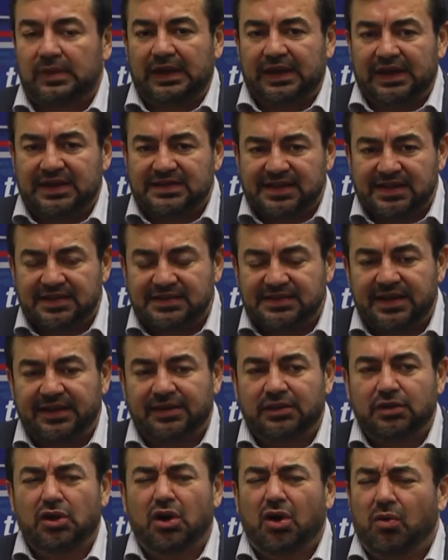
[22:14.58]
As I
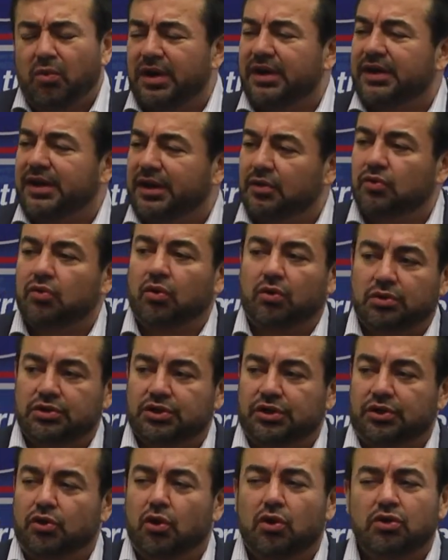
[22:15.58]
said, no one can
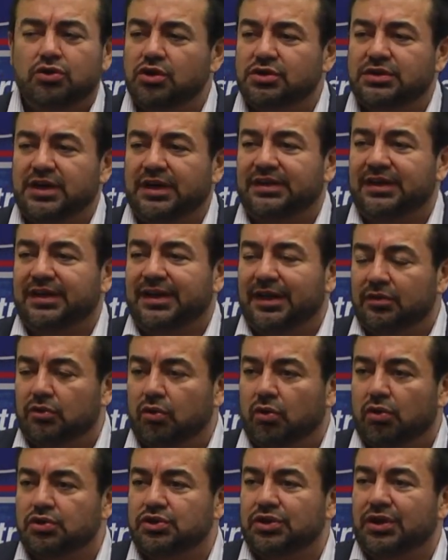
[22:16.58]
torture, no society can
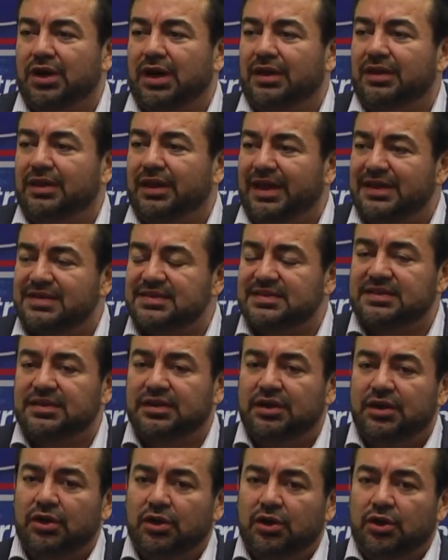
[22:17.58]
torture
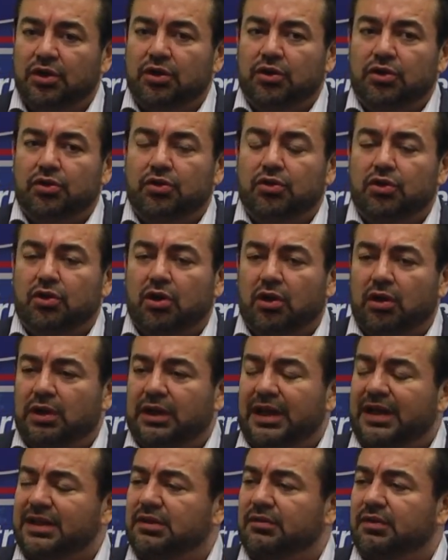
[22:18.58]
unless you
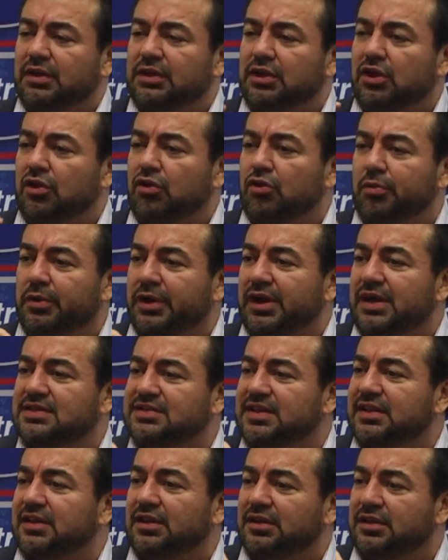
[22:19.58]
collectively dehumanize
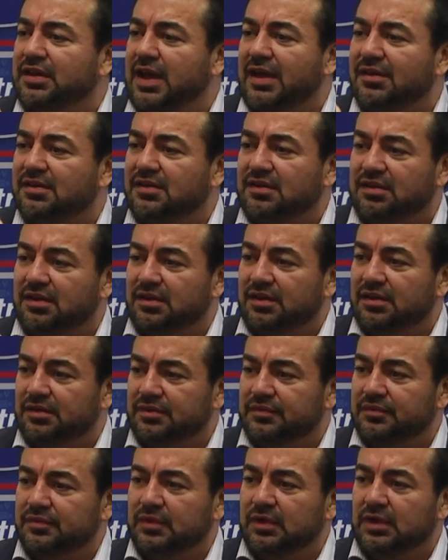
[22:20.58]
that entity,
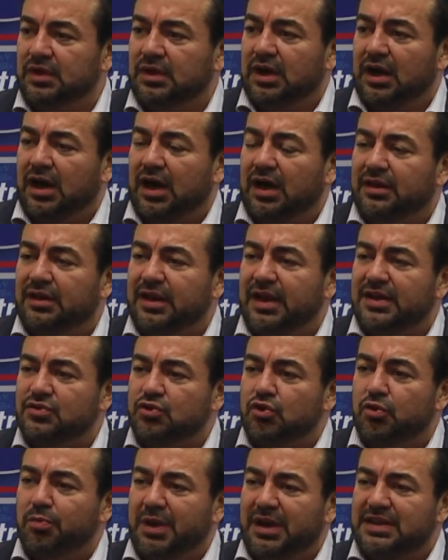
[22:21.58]

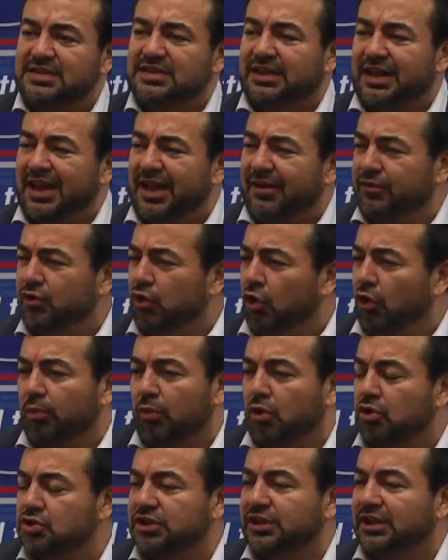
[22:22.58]
unless you basically have no
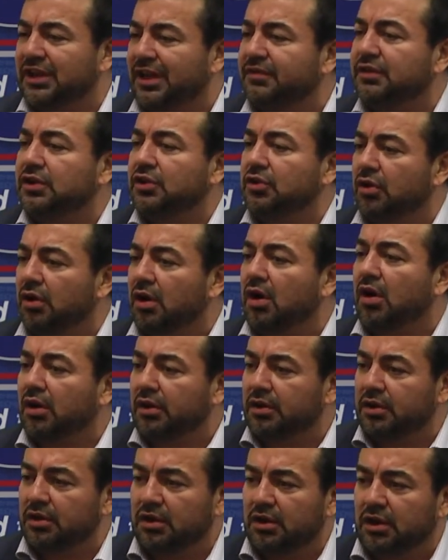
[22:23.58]
mercy left in your
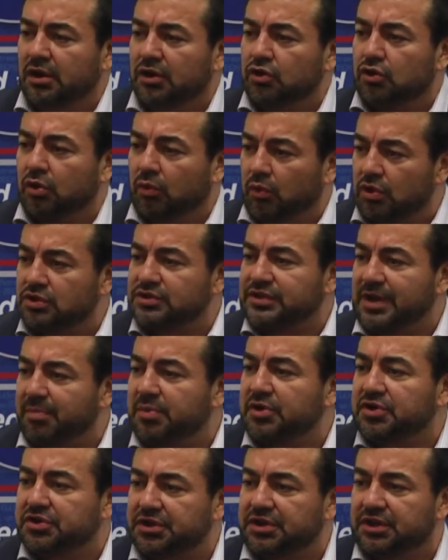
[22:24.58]
heart towards that
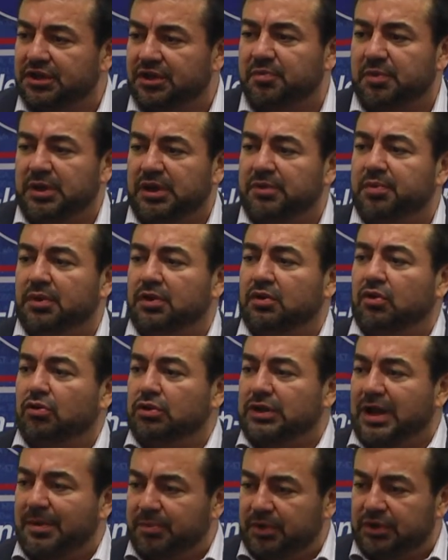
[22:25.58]
particular people or
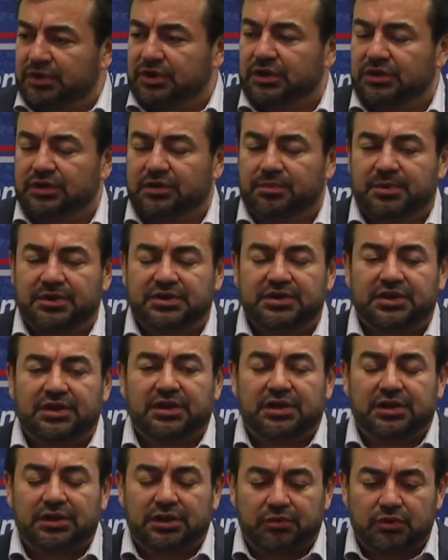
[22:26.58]
that
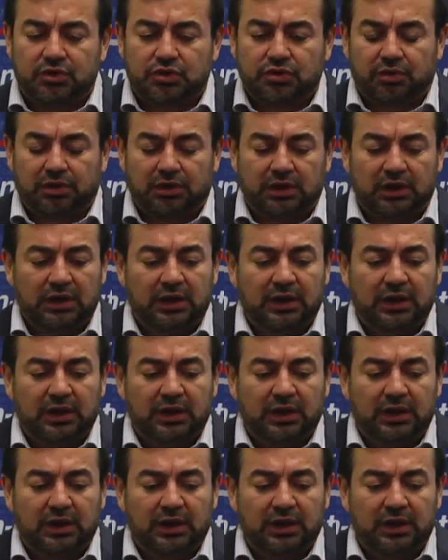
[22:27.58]
particular individual.